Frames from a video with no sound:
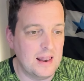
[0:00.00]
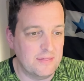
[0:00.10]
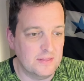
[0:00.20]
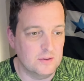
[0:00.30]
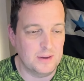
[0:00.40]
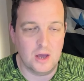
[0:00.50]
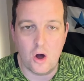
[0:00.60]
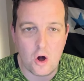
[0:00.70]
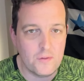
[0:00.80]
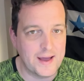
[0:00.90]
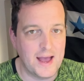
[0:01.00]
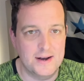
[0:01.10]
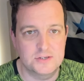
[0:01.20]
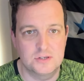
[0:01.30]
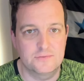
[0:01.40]
I think there'll be all that kind
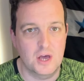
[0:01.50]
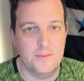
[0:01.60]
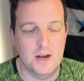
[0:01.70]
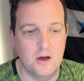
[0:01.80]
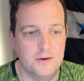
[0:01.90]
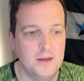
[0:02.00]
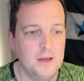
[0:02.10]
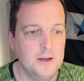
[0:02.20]
of stuff going on.